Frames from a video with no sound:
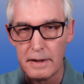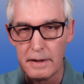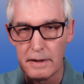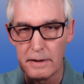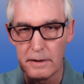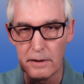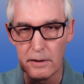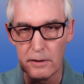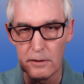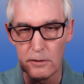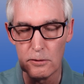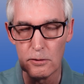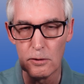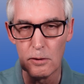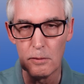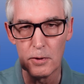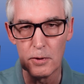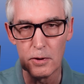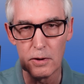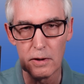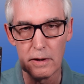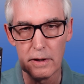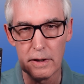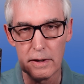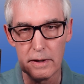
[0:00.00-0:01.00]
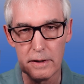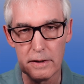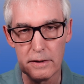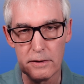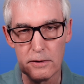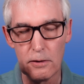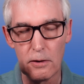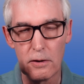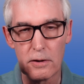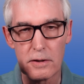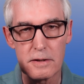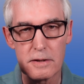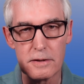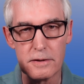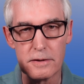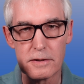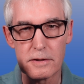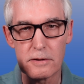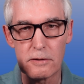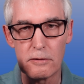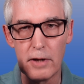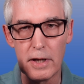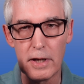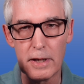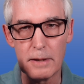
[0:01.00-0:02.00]
normal knocks and
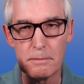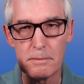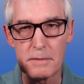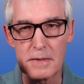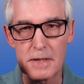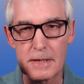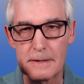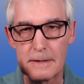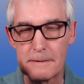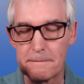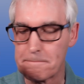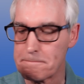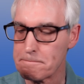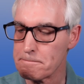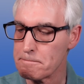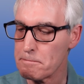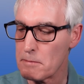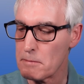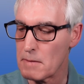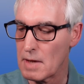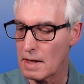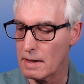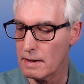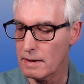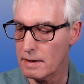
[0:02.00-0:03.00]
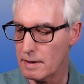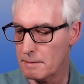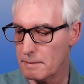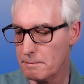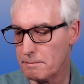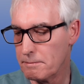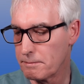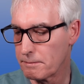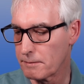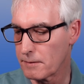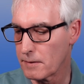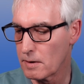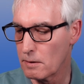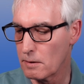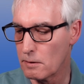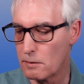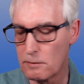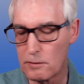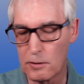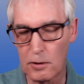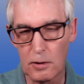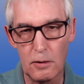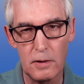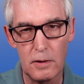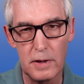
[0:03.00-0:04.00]
scrapes.
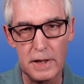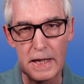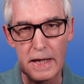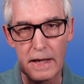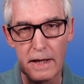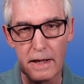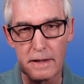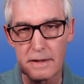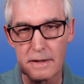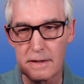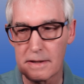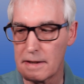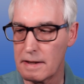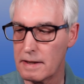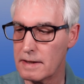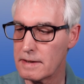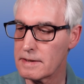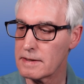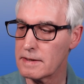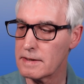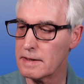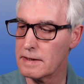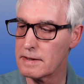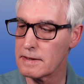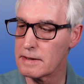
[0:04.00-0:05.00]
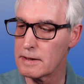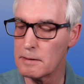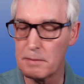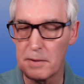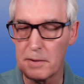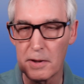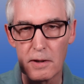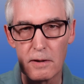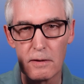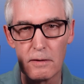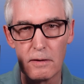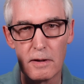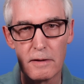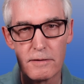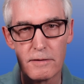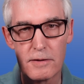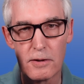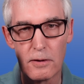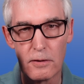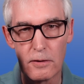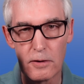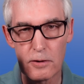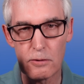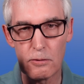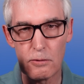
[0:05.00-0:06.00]
Overall, it's typical of
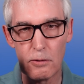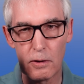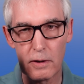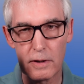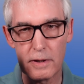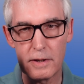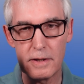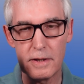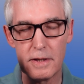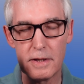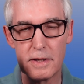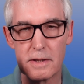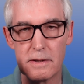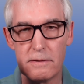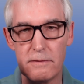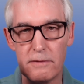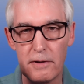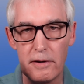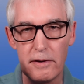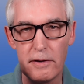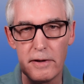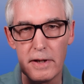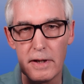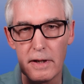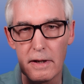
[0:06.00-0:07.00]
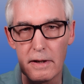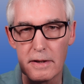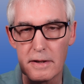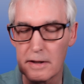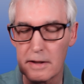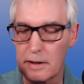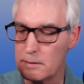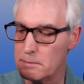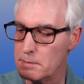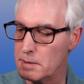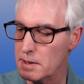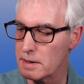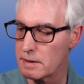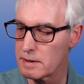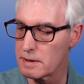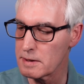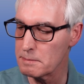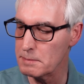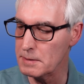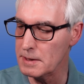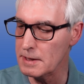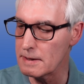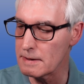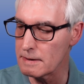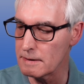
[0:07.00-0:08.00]
Sonos quality. It's a very nicely built
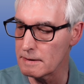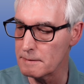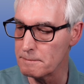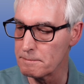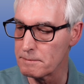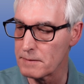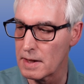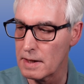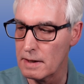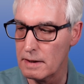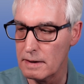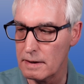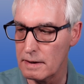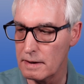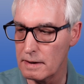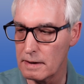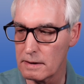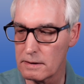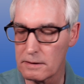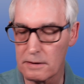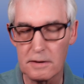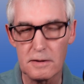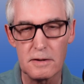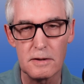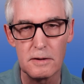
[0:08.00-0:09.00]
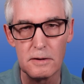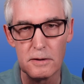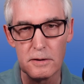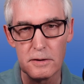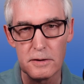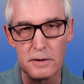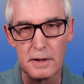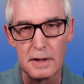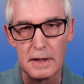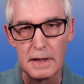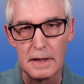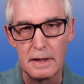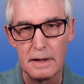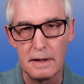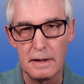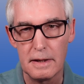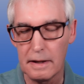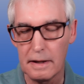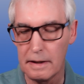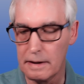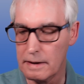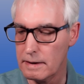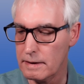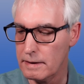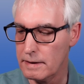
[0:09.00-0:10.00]
speaker. It looks good.
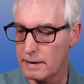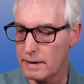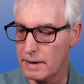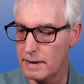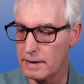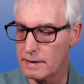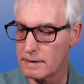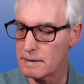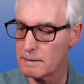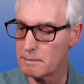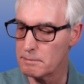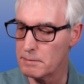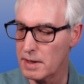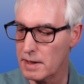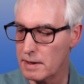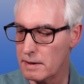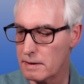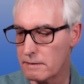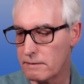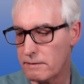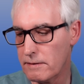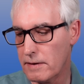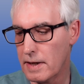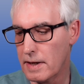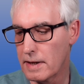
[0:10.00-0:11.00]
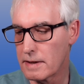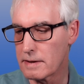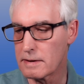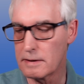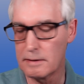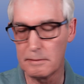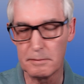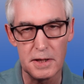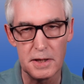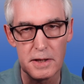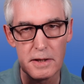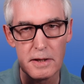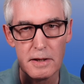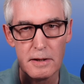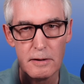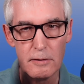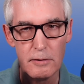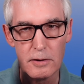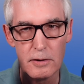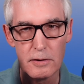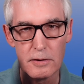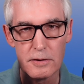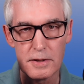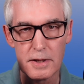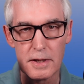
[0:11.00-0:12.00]
It's made of excellent
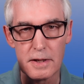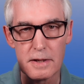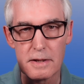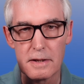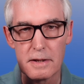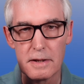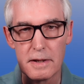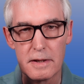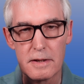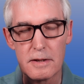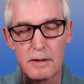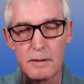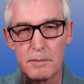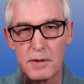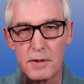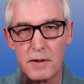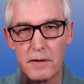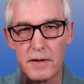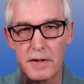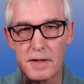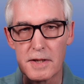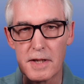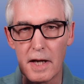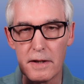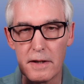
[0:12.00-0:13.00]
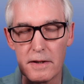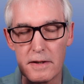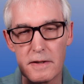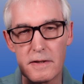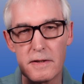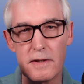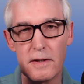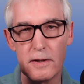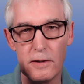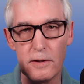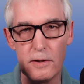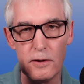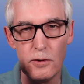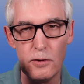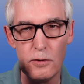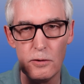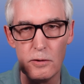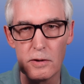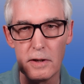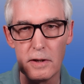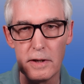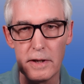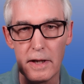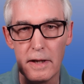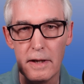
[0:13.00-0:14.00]
materials. It's up to the standards that you'd
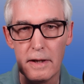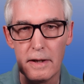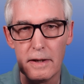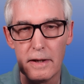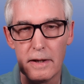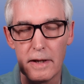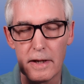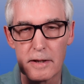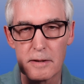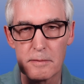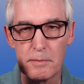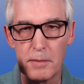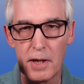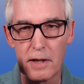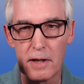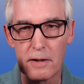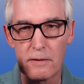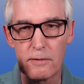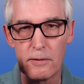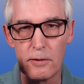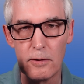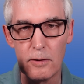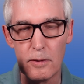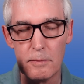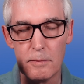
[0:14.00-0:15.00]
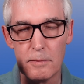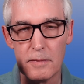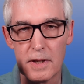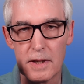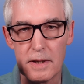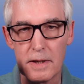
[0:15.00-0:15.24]
usually expect from